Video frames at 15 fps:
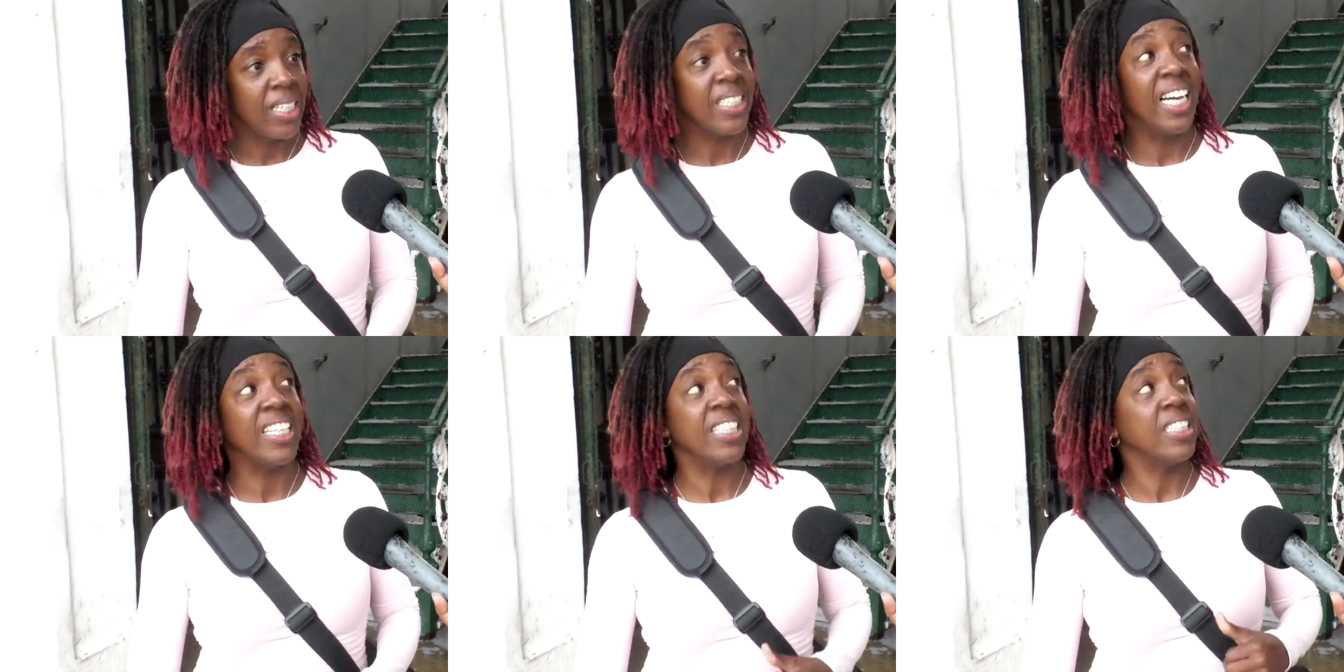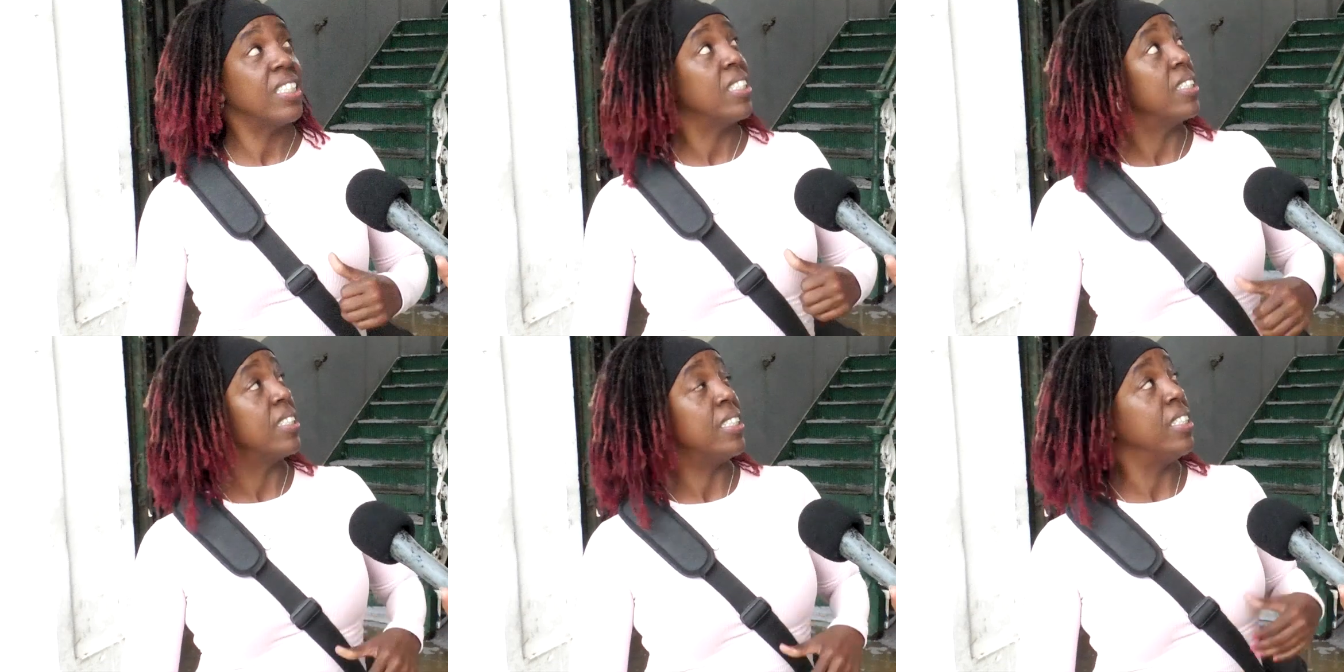that
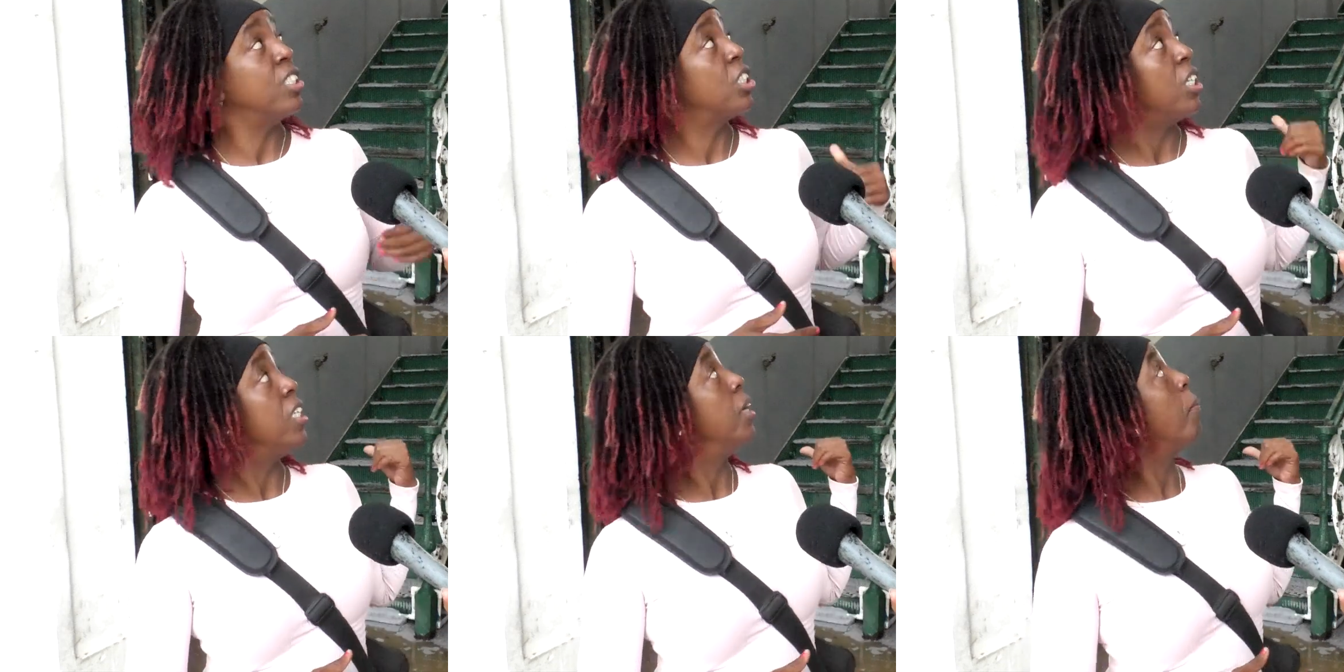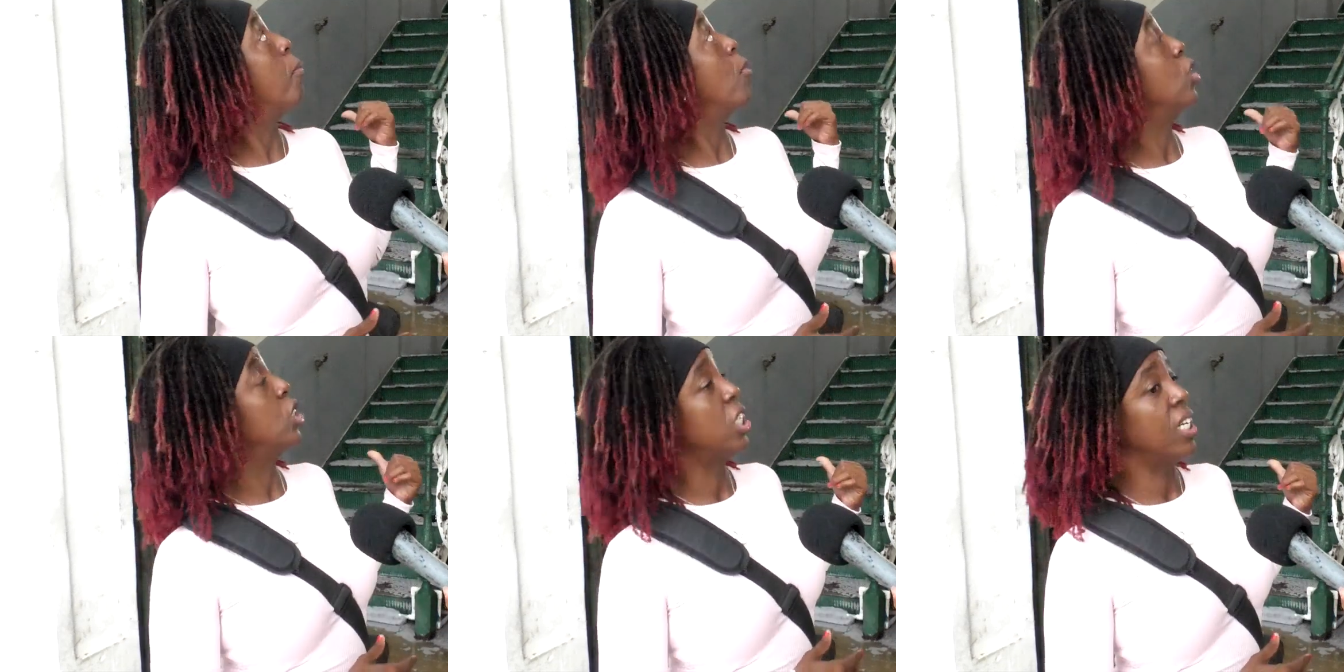this inner
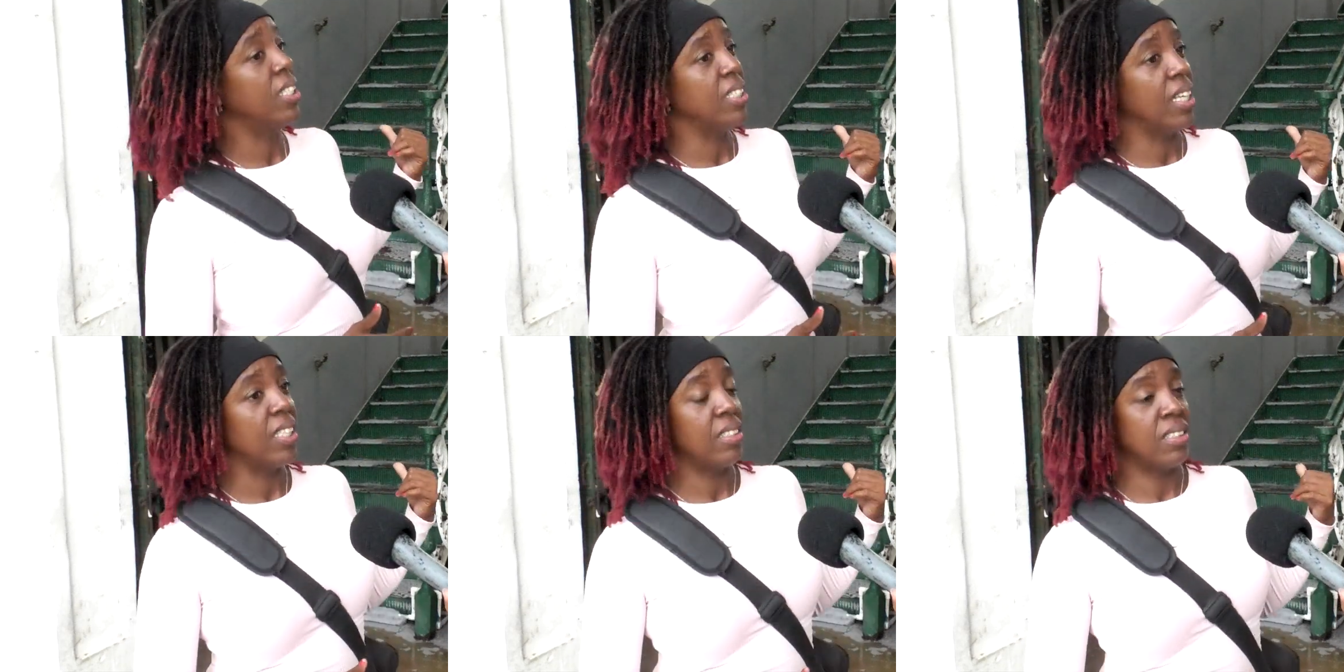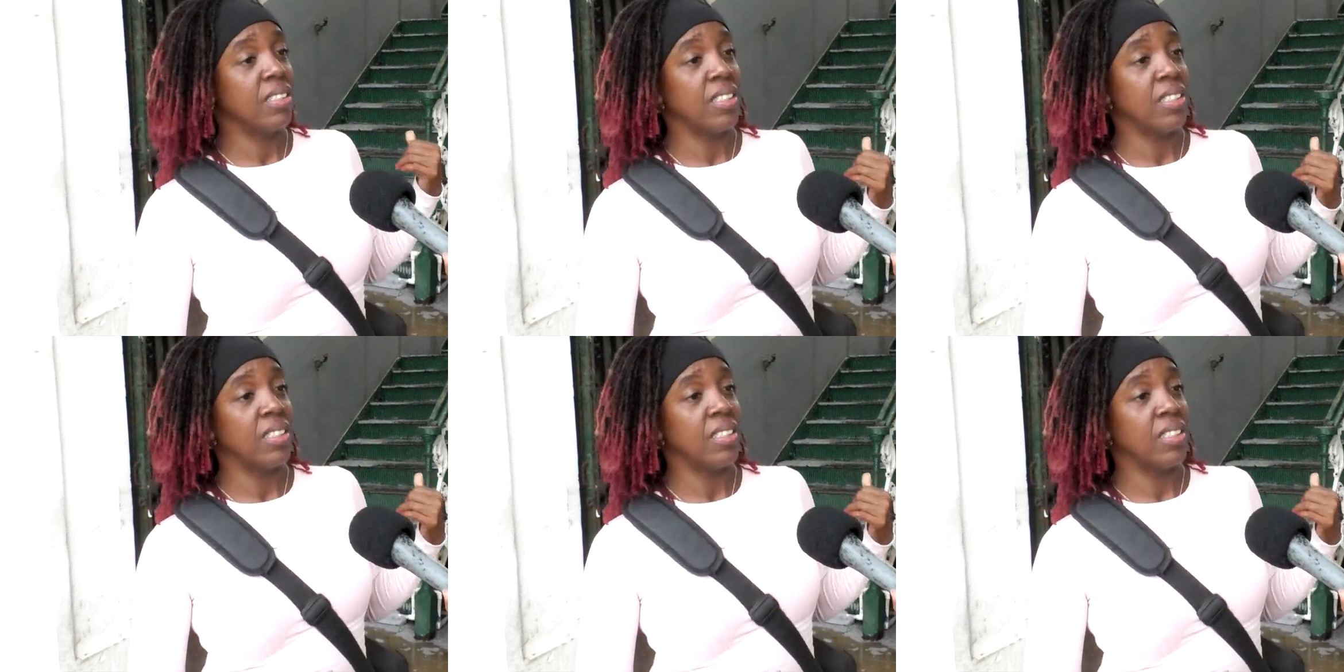portion that